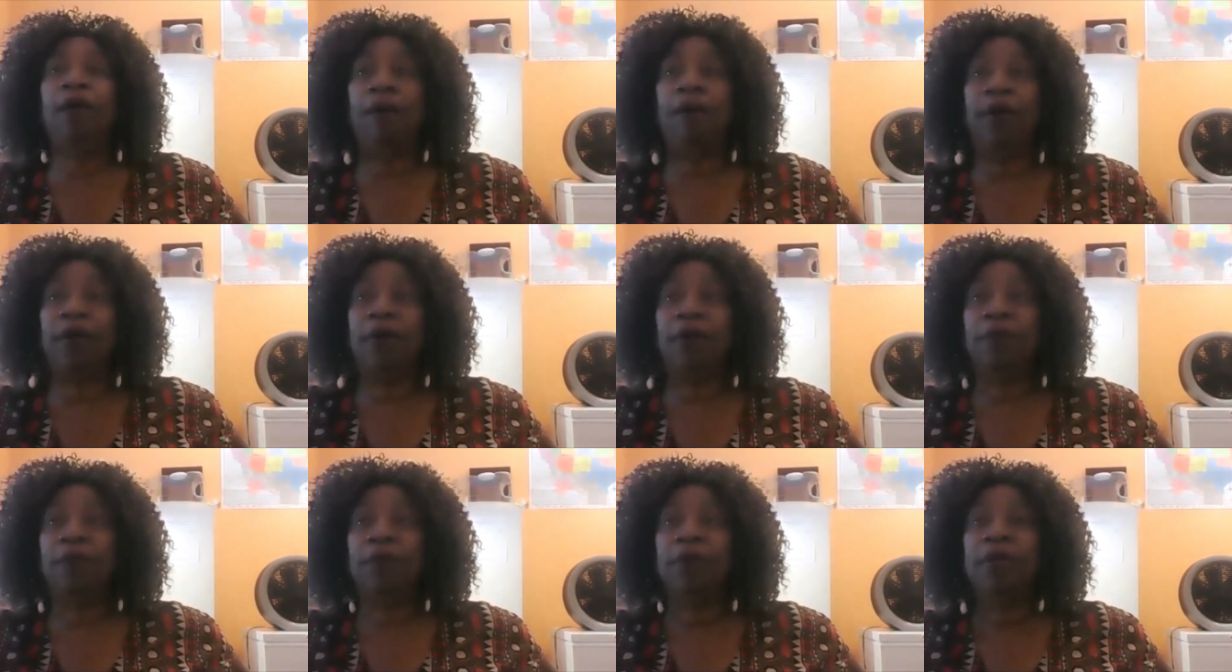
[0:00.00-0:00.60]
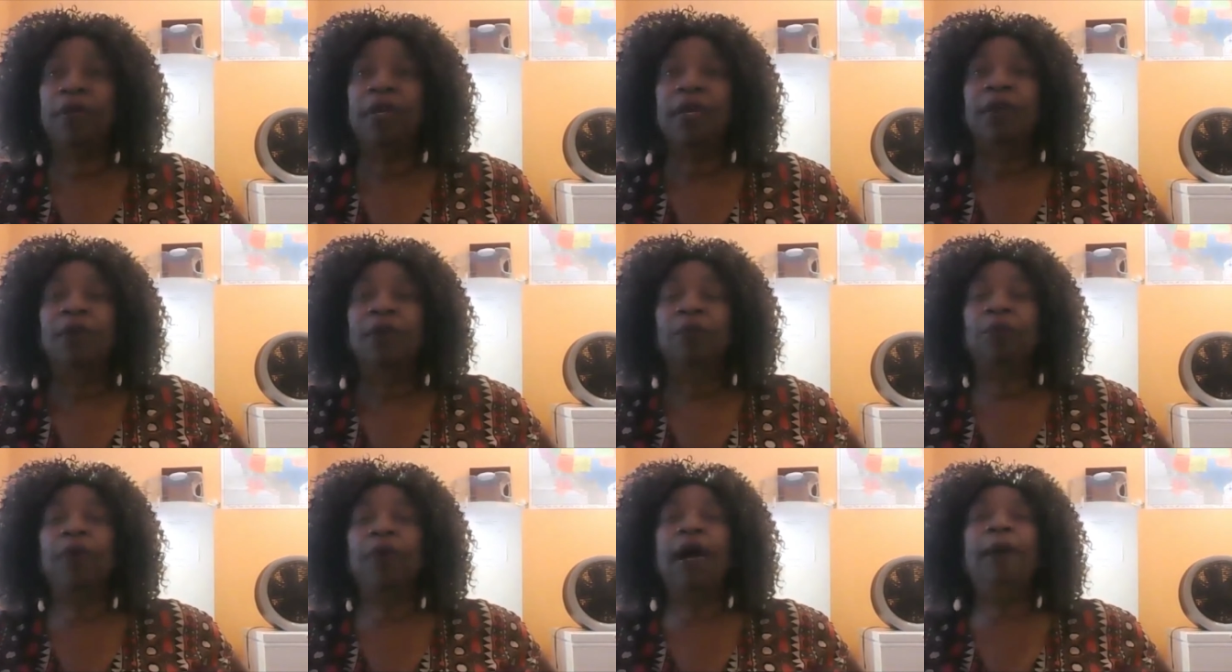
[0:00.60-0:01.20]
oil,
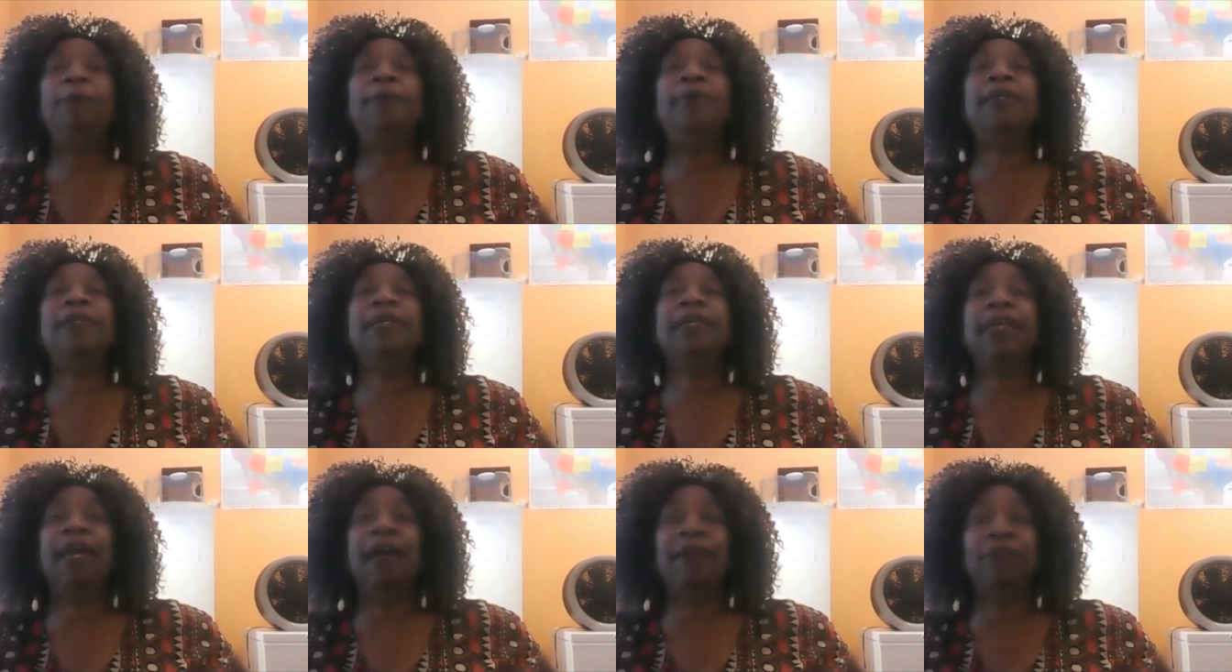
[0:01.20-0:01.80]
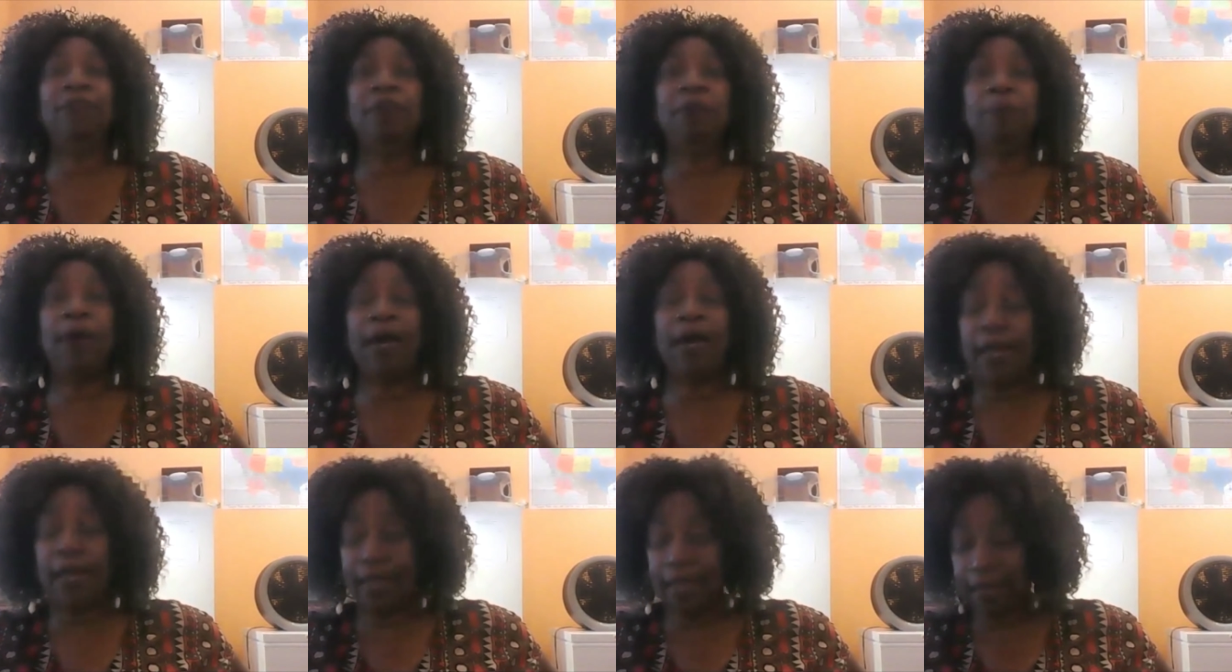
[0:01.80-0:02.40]
rubbed it together in
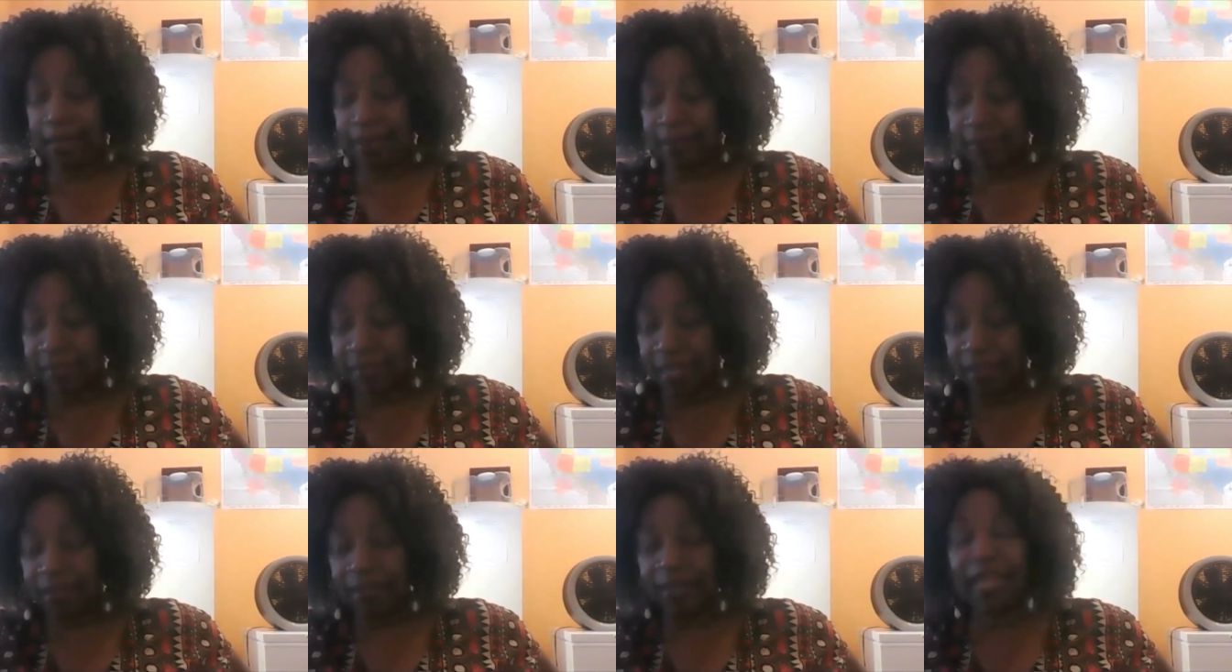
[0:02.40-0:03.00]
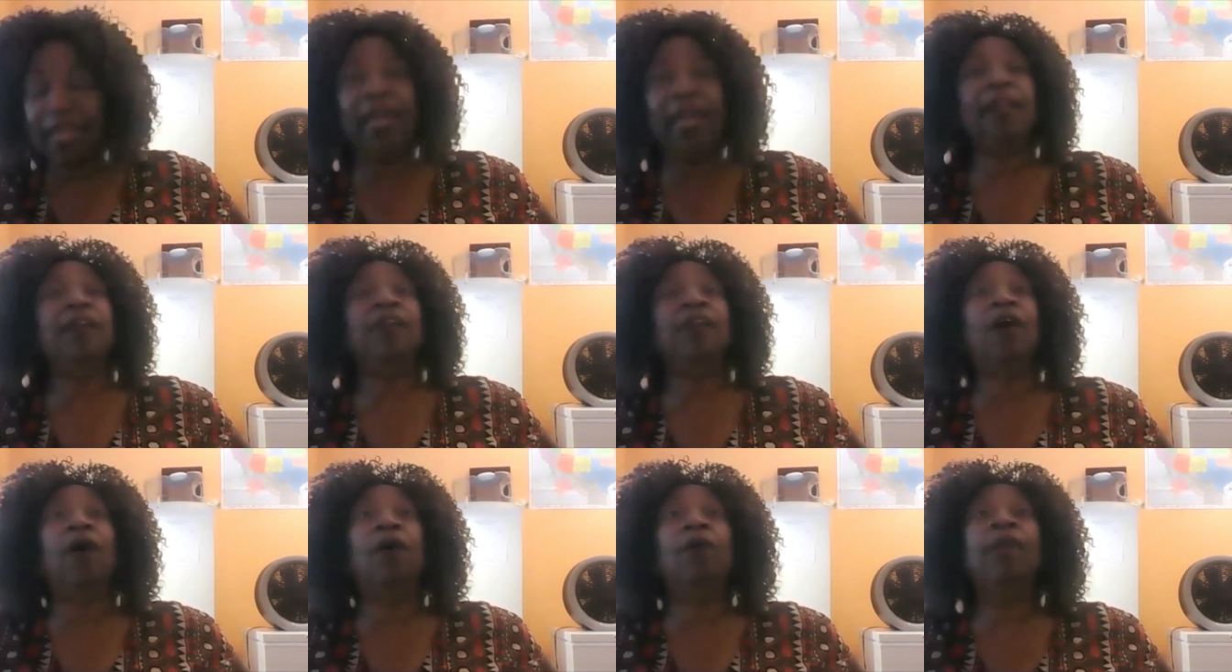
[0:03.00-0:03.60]
my hands, and laid
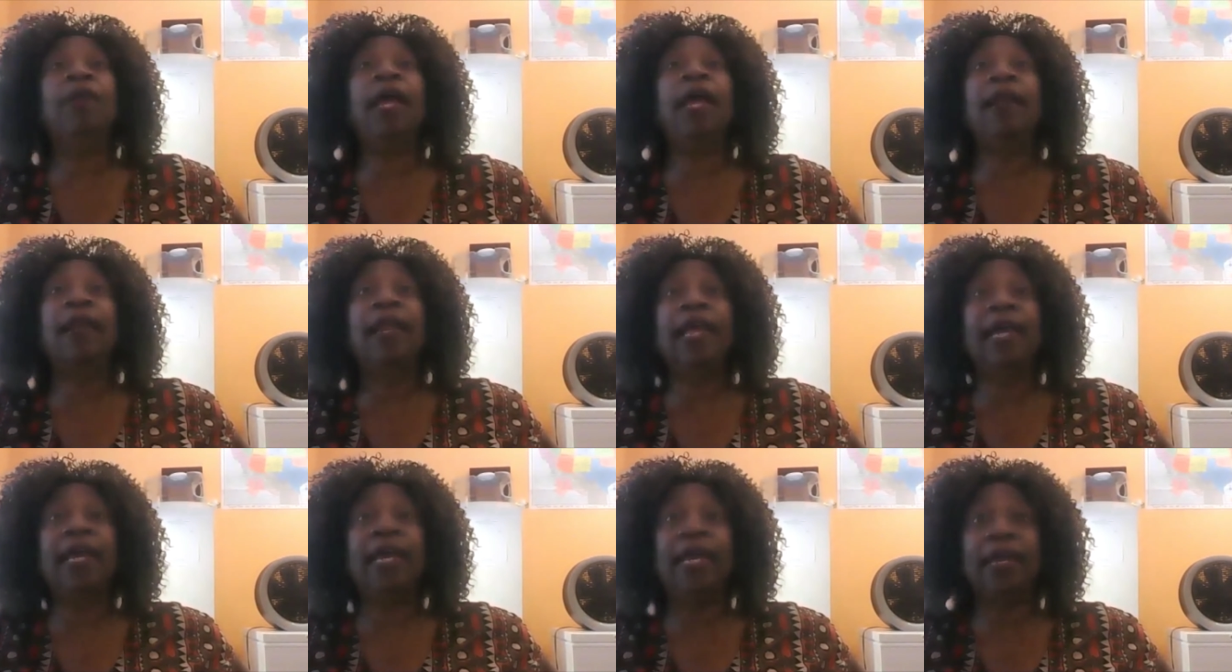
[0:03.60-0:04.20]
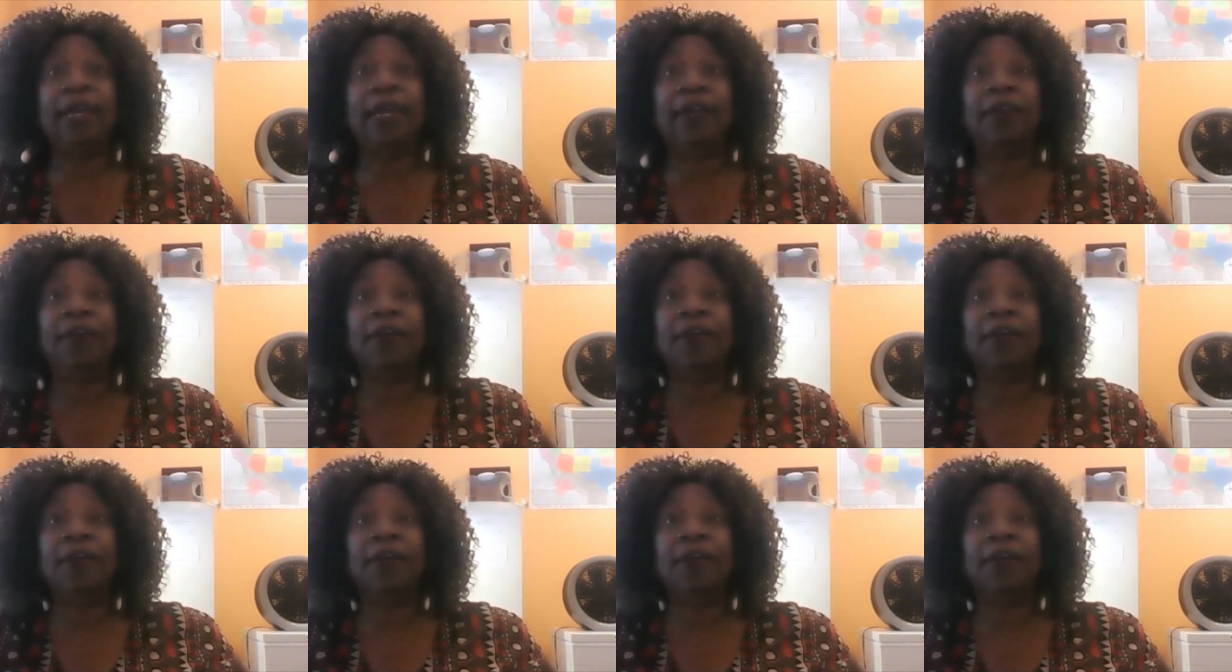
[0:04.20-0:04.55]
it on that leg.